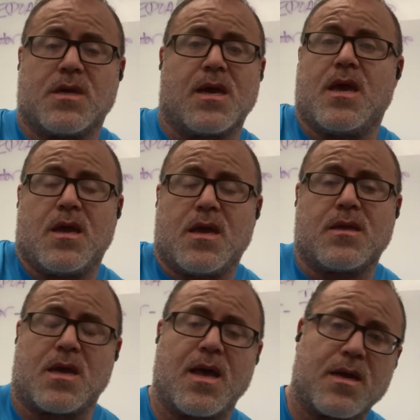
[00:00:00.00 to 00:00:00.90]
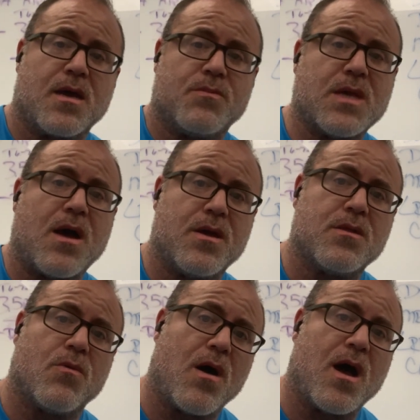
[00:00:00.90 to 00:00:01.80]
It kind of comes out in
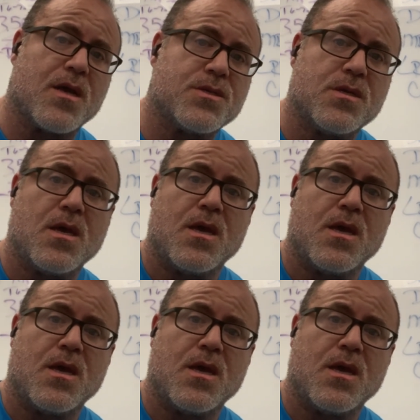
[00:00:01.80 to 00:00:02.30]
the wash,